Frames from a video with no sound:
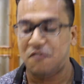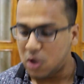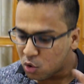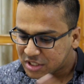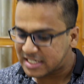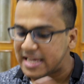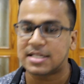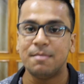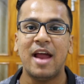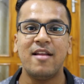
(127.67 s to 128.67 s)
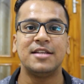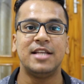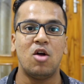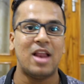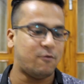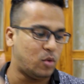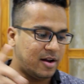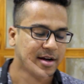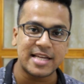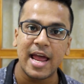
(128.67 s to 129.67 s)
if you see some areas in your life,
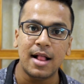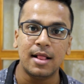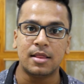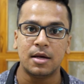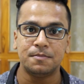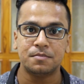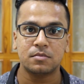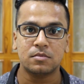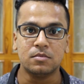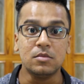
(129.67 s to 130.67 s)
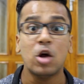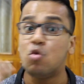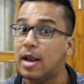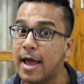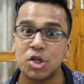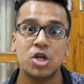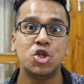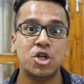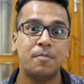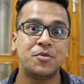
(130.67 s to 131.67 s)
whether it's health,
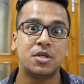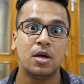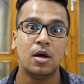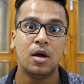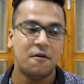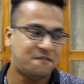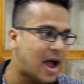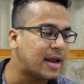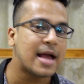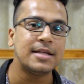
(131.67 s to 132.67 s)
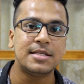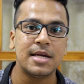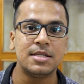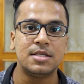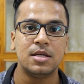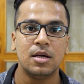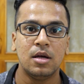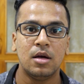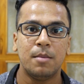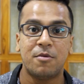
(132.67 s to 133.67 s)
relationships, finances,
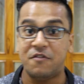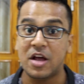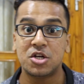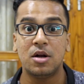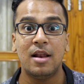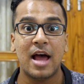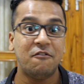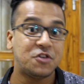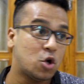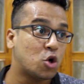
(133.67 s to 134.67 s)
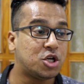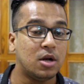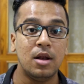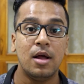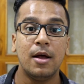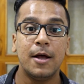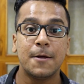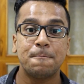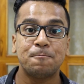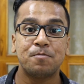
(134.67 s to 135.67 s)
professional life, social
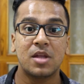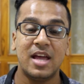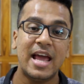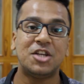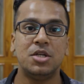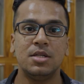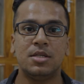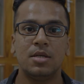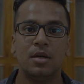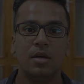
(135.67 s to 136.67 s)
connections,